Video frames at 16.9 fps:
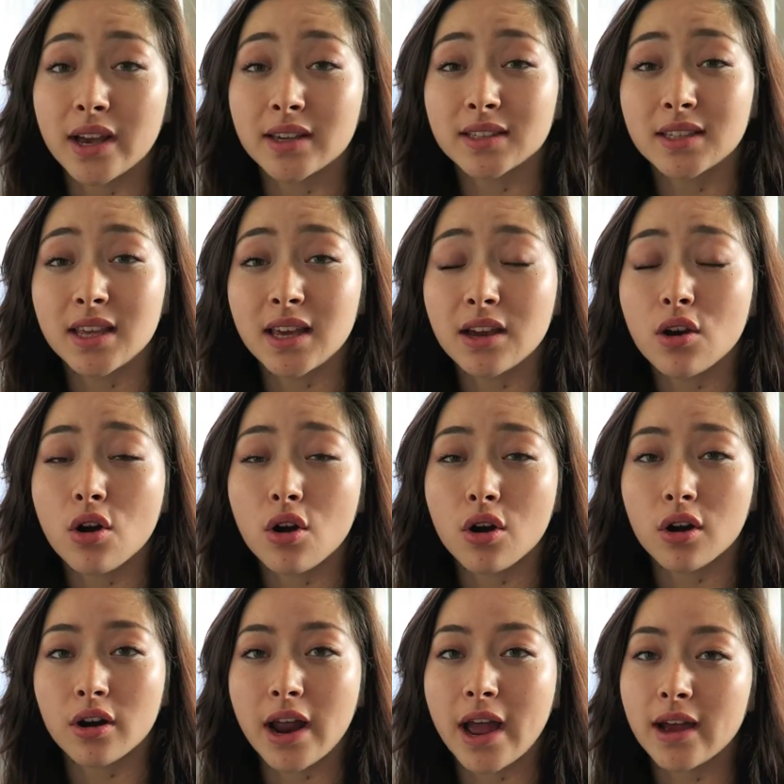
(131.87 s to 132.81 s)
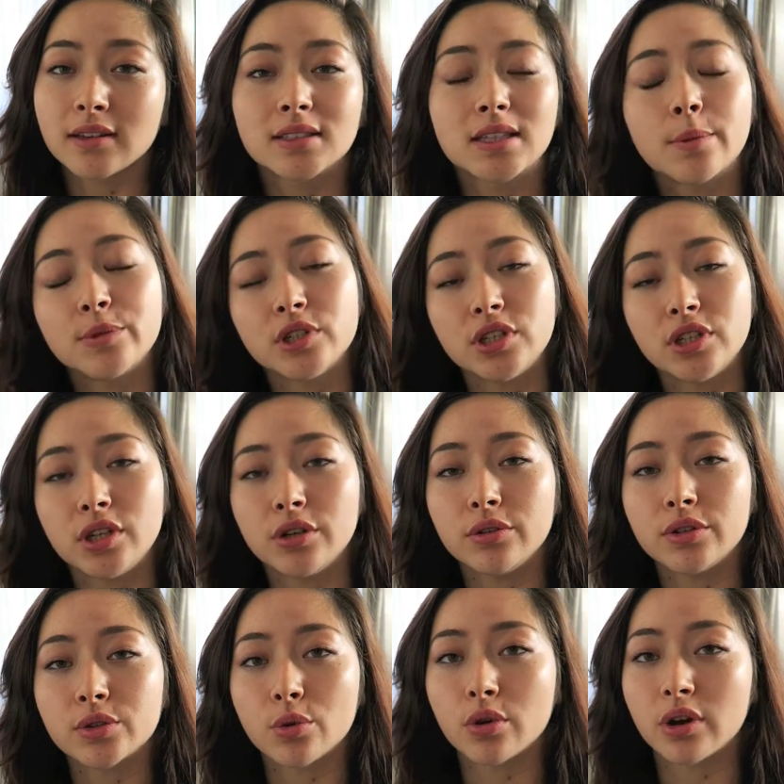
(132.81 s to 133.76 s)
Next thing are egg
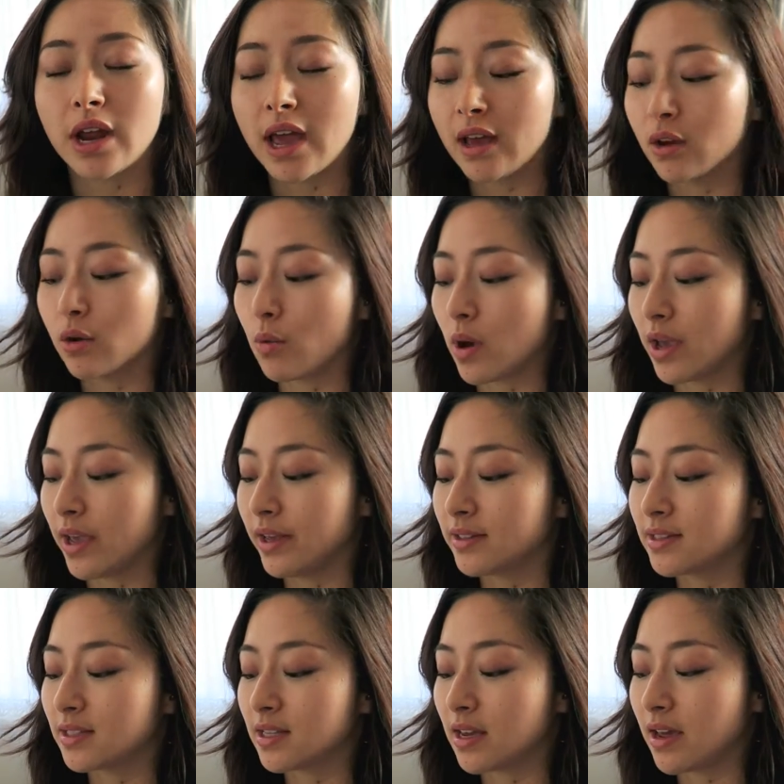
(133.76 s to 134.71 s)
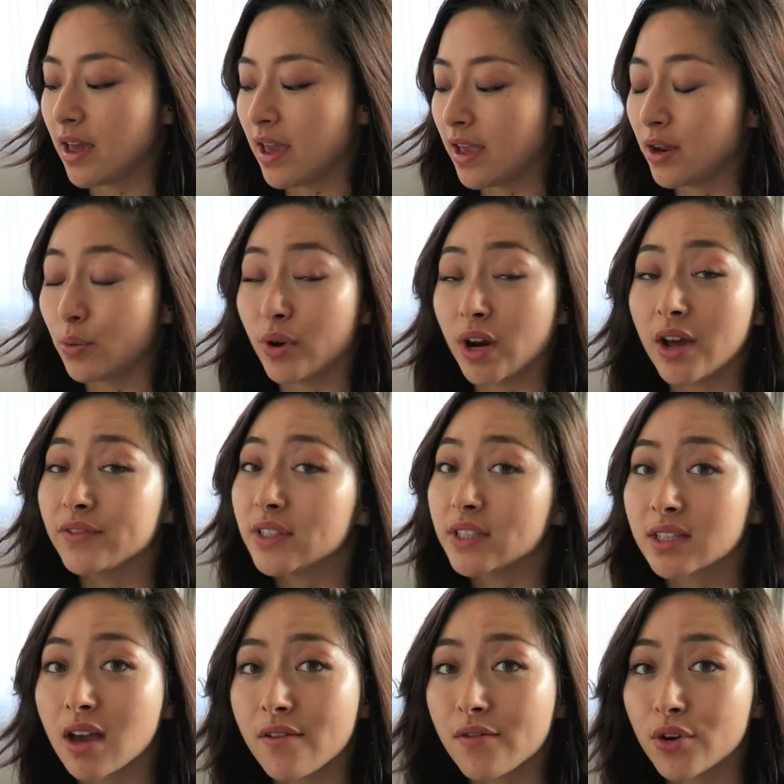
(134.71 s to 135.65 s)
substitutes or egg whites. And what I've
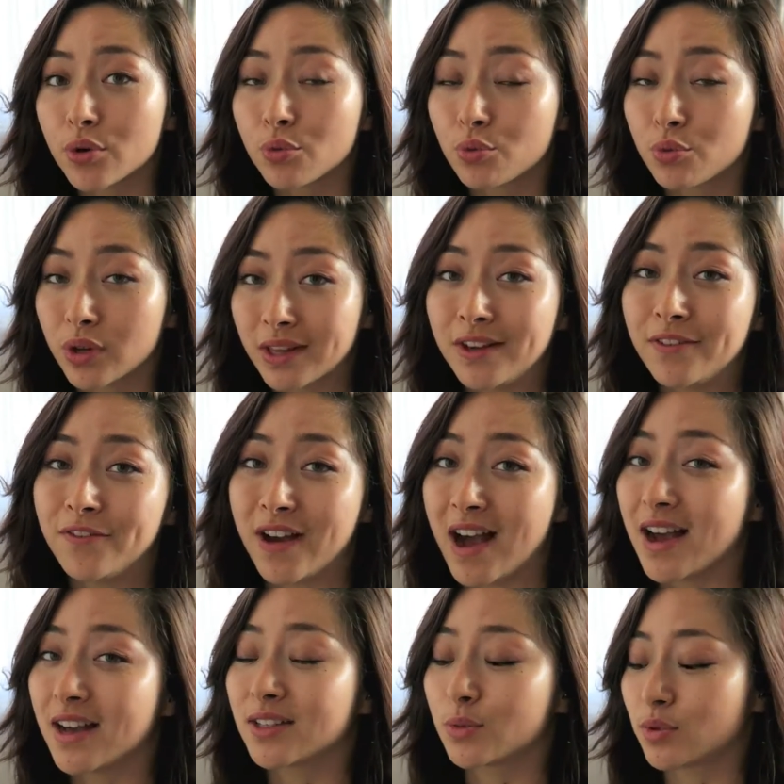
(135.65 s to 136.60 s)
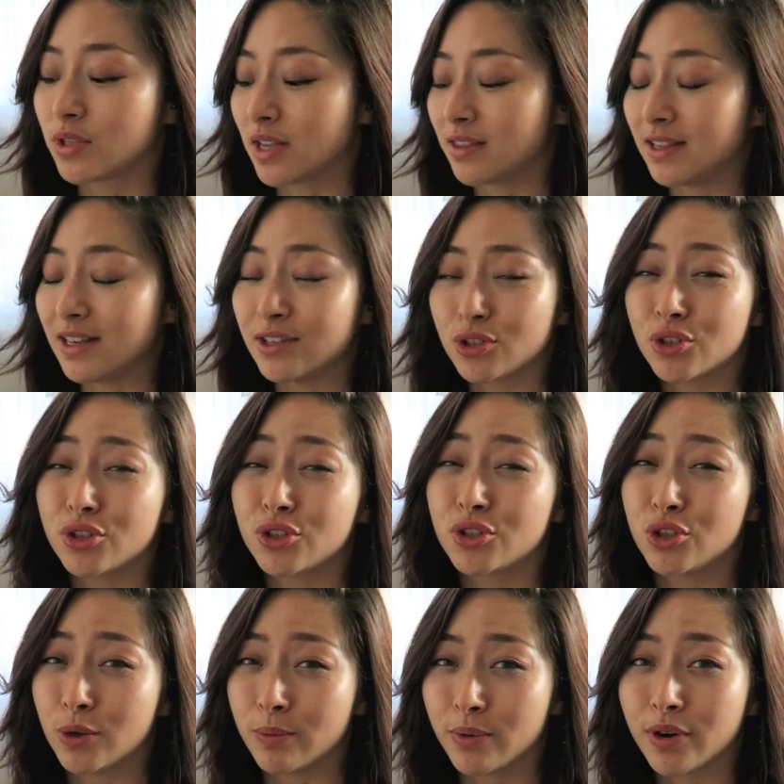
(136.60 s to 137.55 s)
discovered really fast was that these are
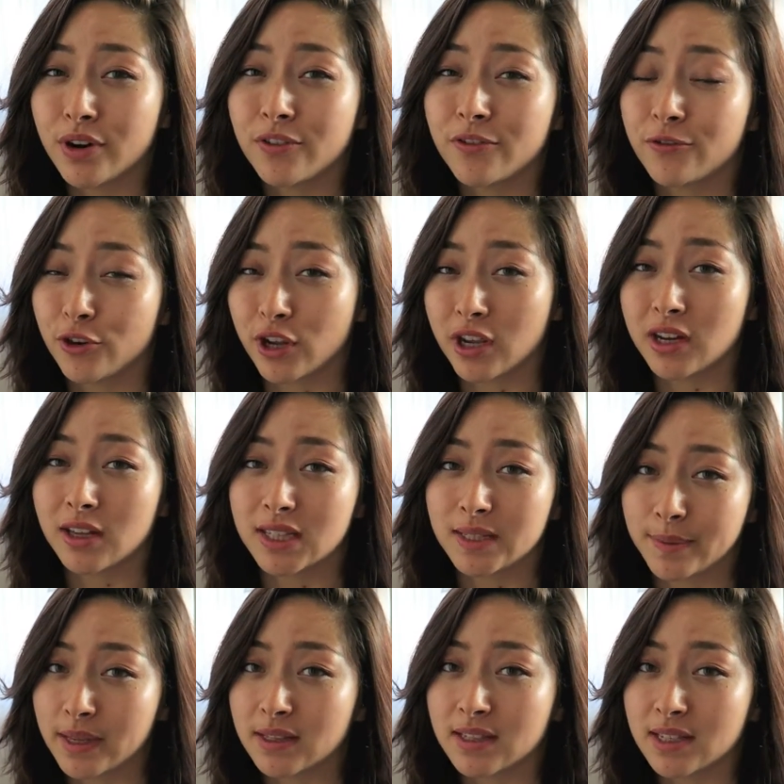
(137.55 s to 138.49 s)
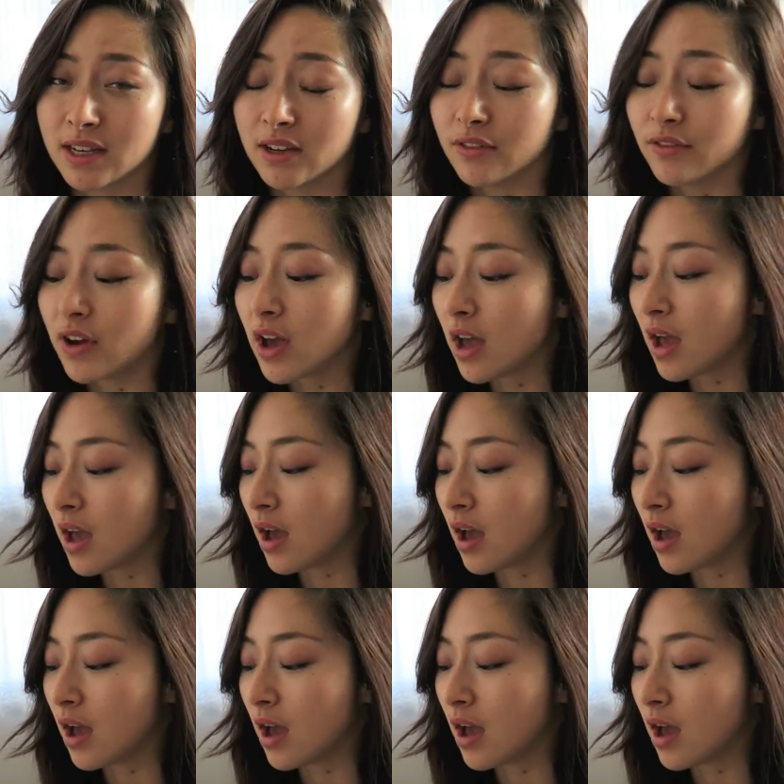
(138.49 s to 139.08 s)
super freaking expensive.